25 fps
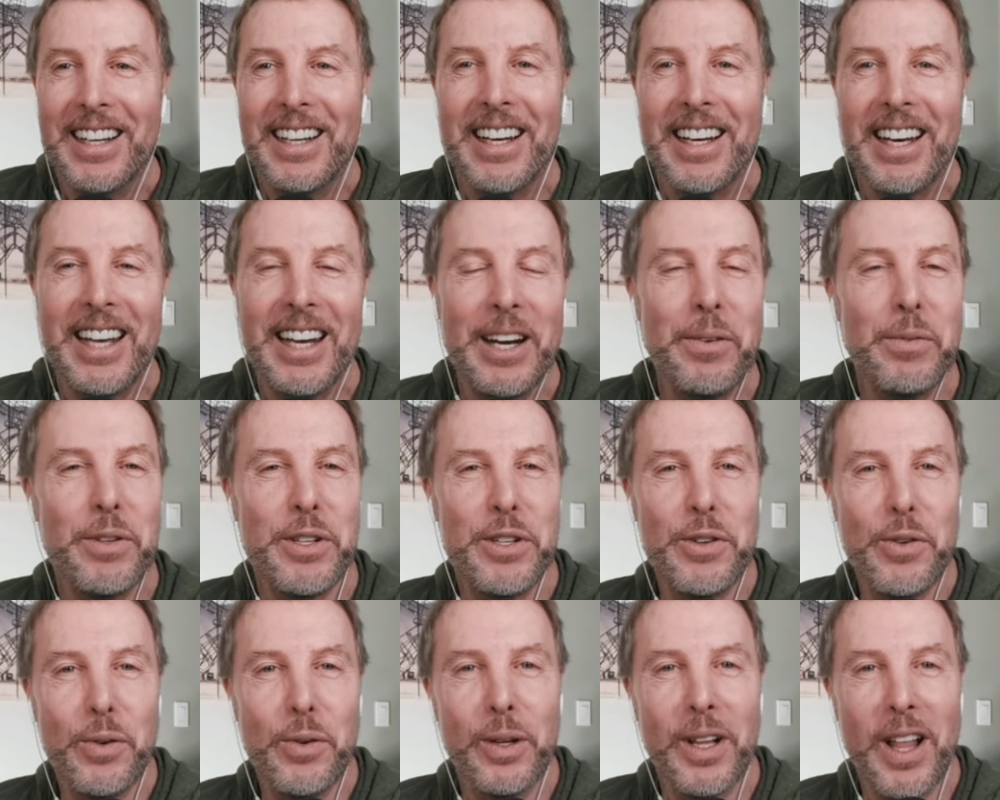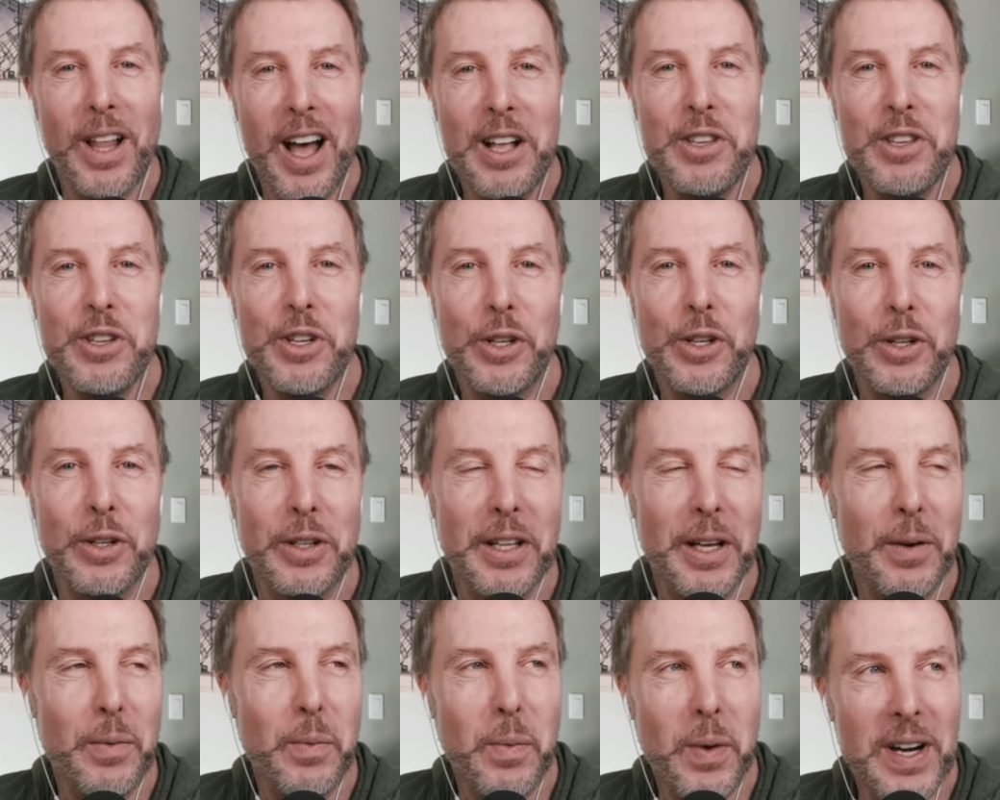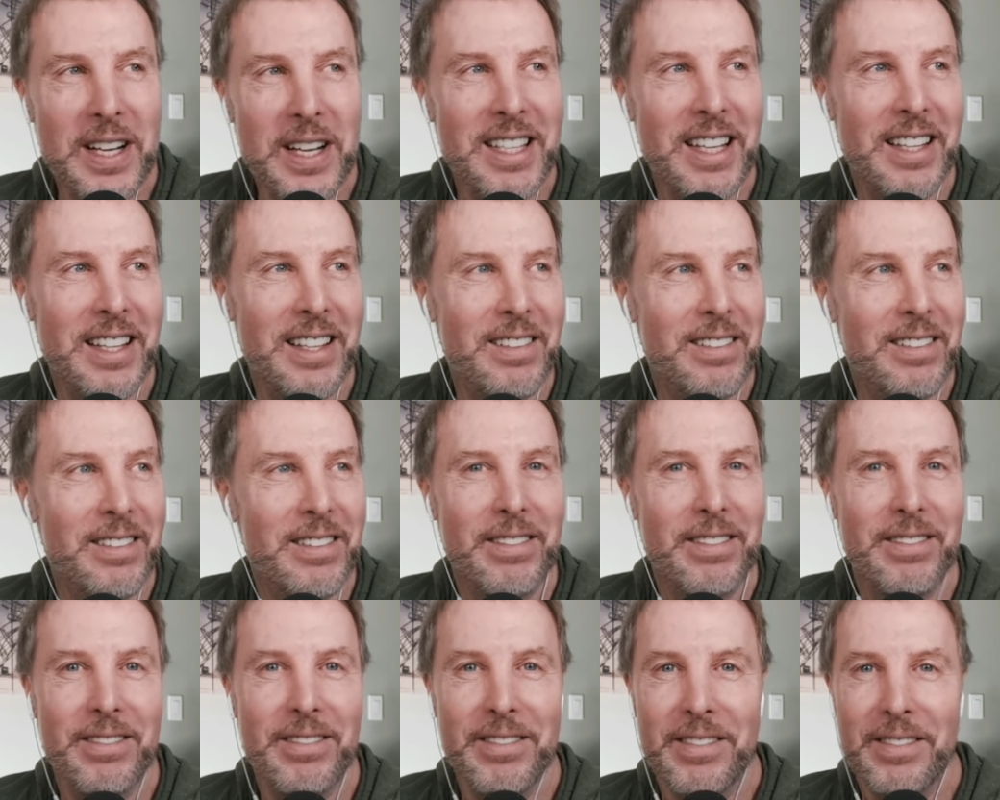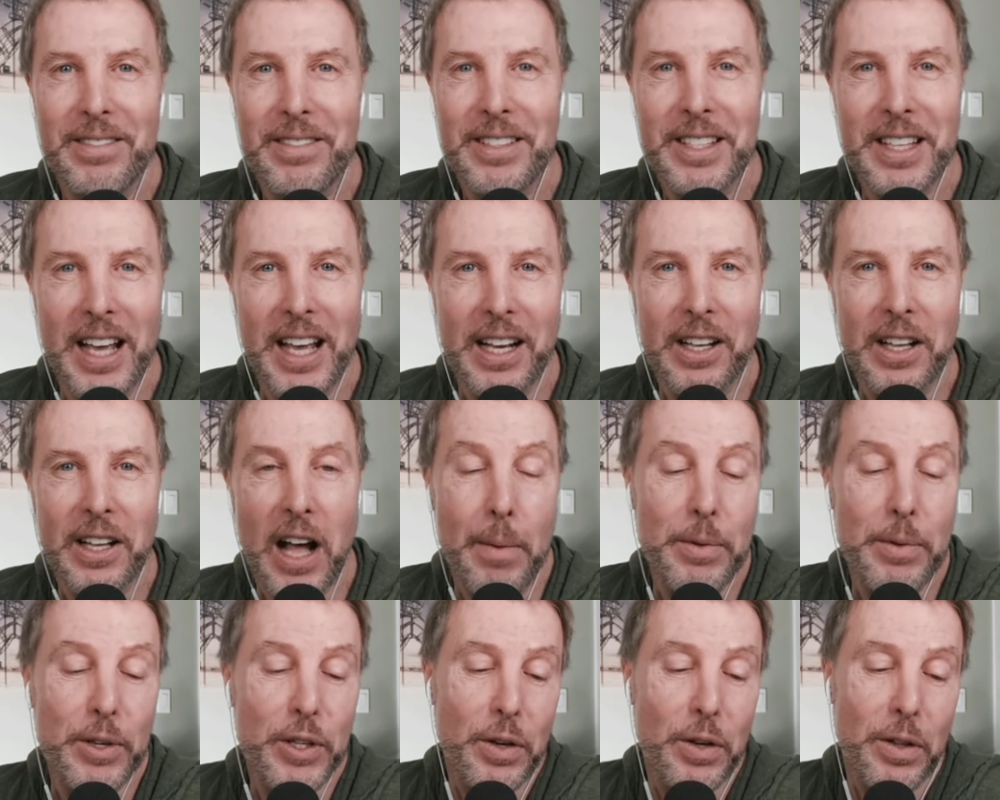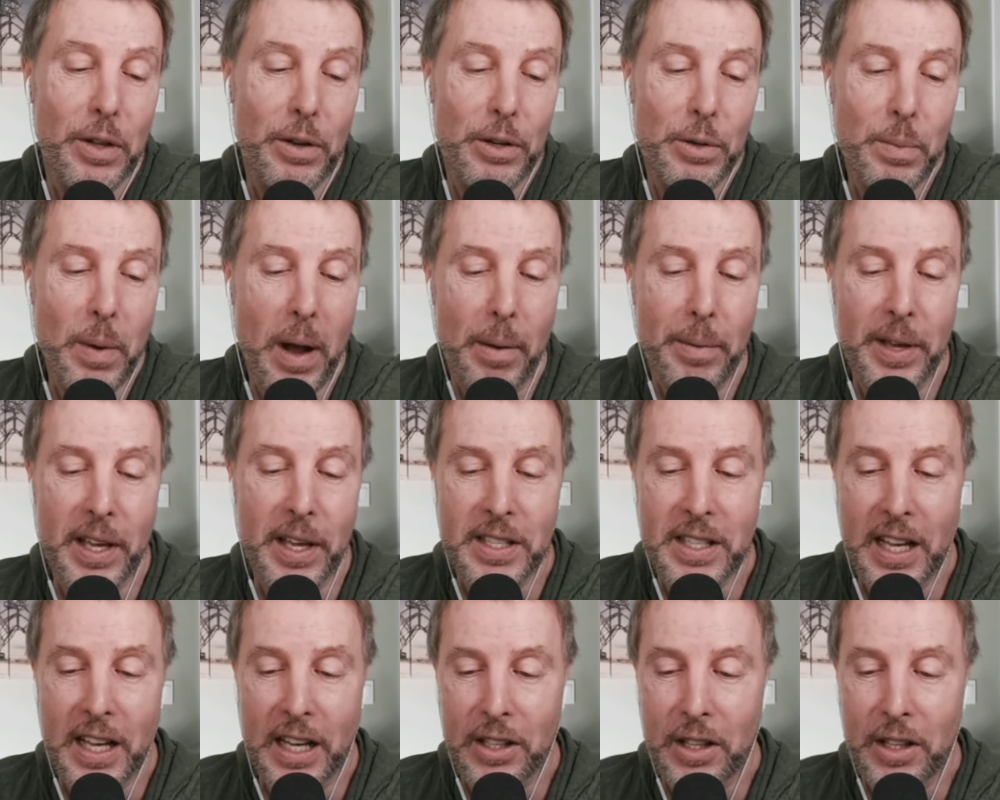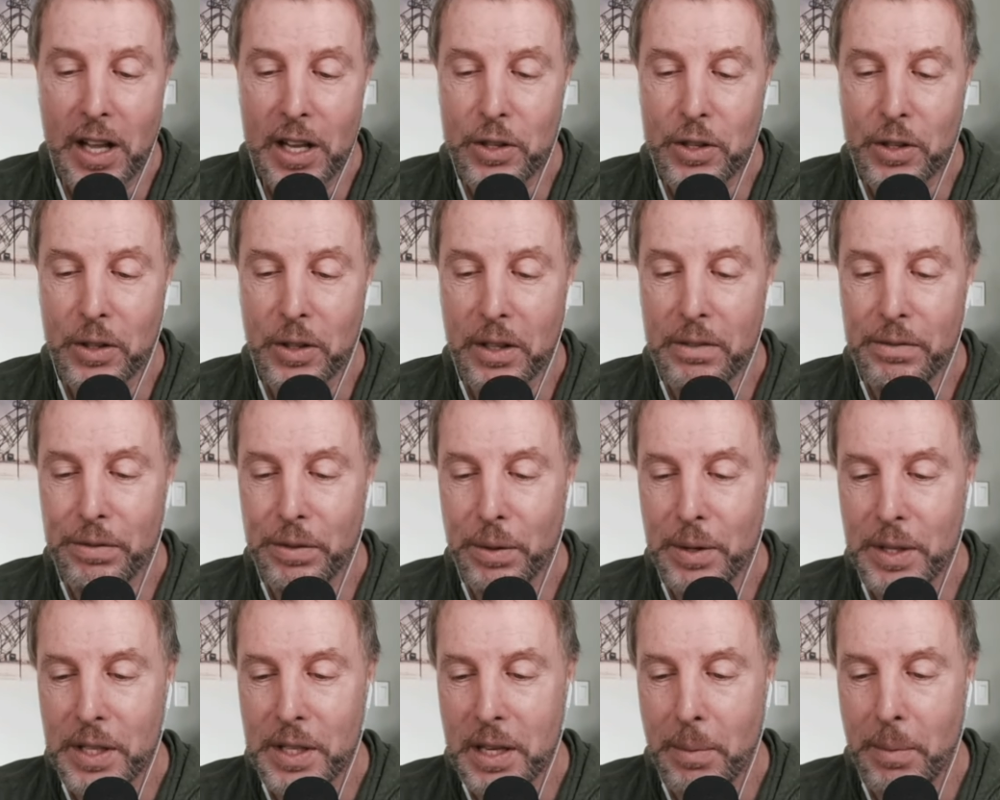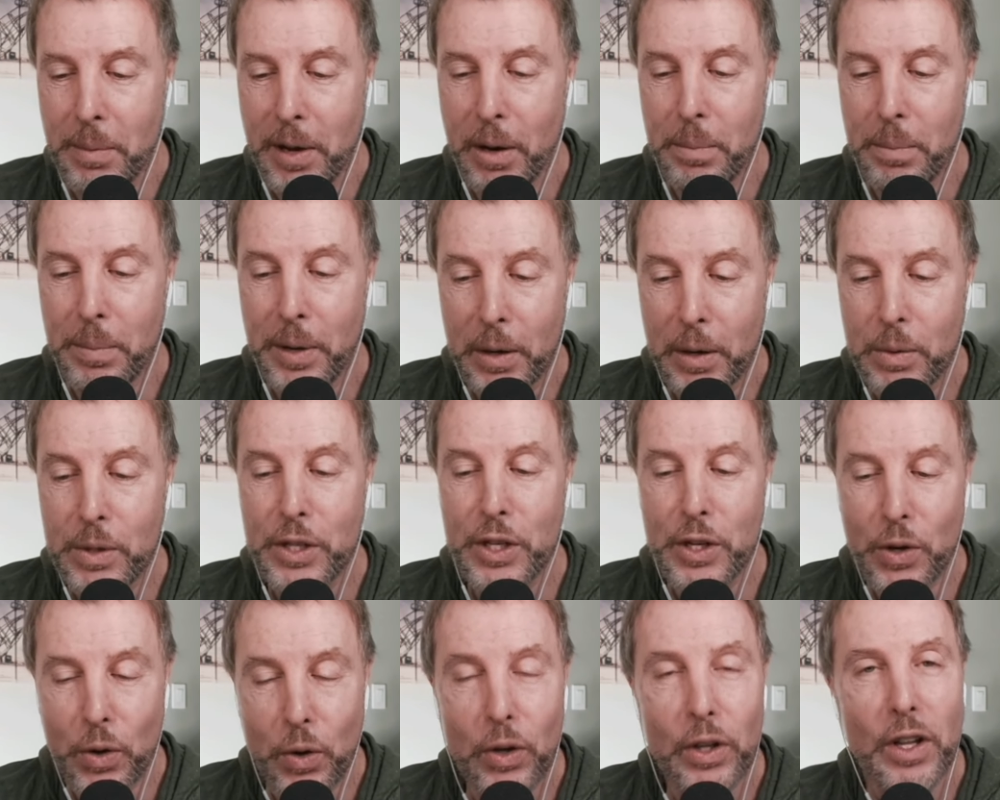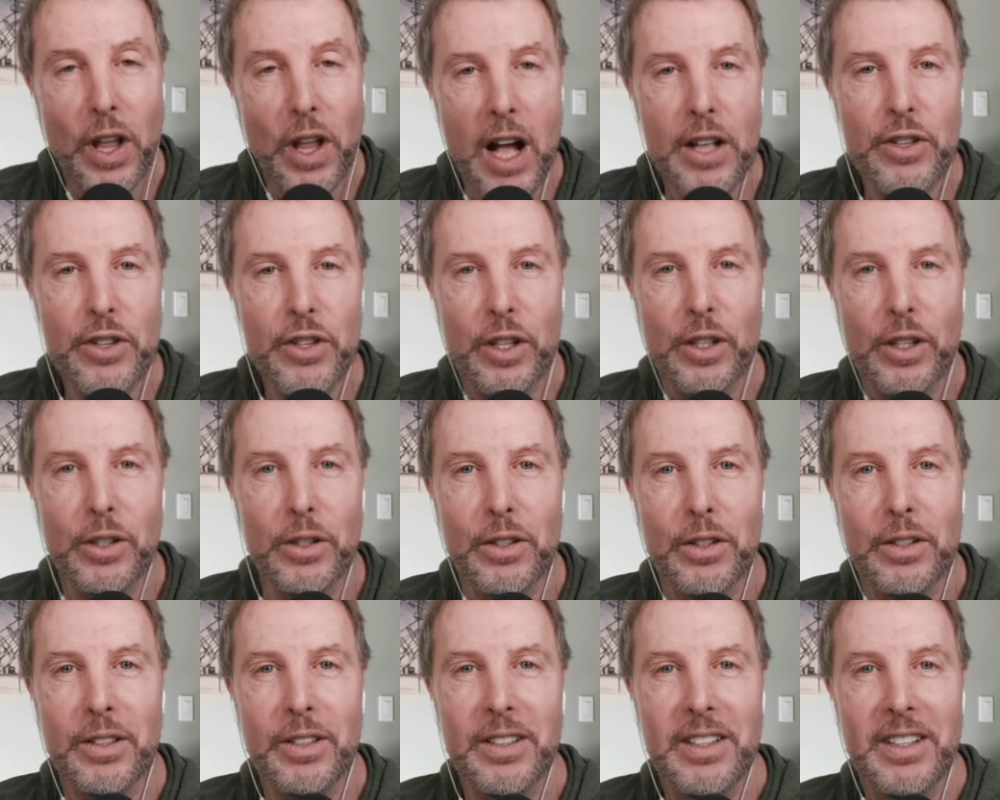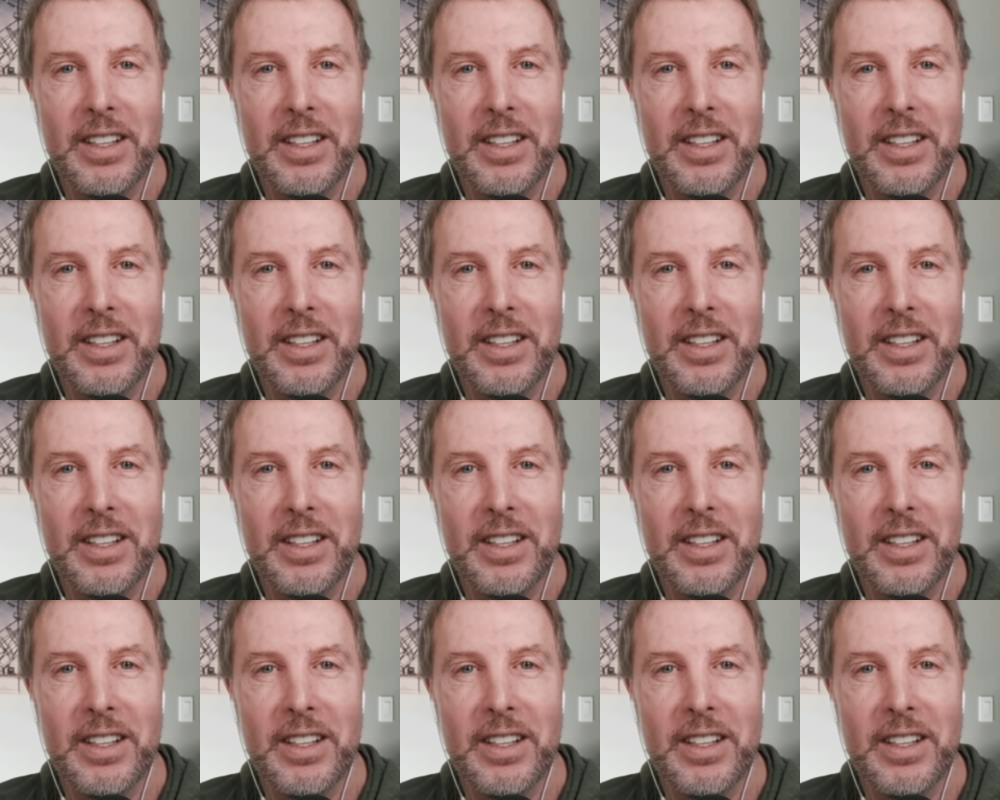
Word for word: And it was neurological. It wasn't psych i'm sure there was probably a psychological influence somewhere but it was neurological